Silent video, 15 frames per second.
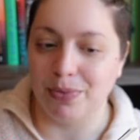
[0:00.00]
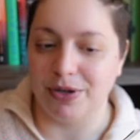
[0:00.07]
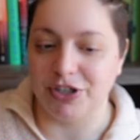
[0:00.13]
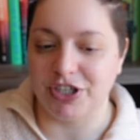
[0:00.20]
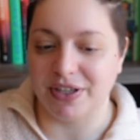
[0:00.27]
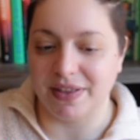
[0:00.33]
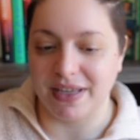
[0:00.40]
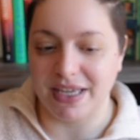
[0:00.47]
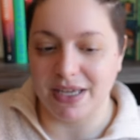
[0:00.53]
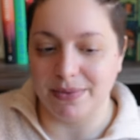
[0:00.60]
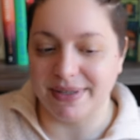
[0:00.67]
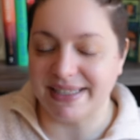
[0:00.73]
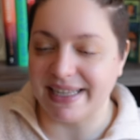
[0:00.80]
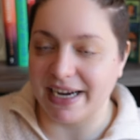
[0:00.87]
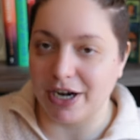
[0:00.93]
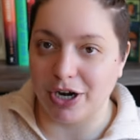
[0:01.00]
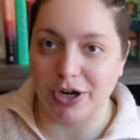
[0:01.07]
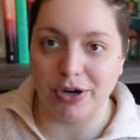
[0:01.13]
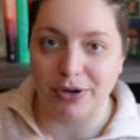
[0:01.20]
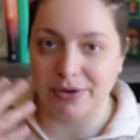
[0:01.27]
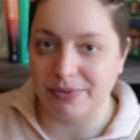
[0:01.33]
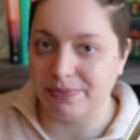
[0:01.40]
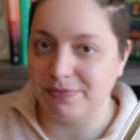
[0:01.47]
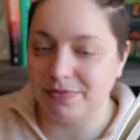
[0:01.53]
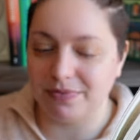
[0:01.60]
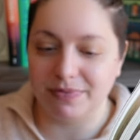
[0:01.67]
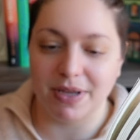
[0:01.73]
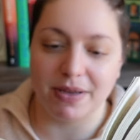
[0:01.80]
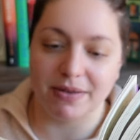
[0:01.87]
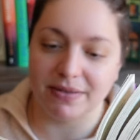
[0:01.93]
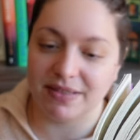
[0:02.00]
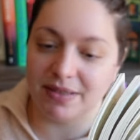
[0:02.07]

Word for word: wishing that he was there, her uh,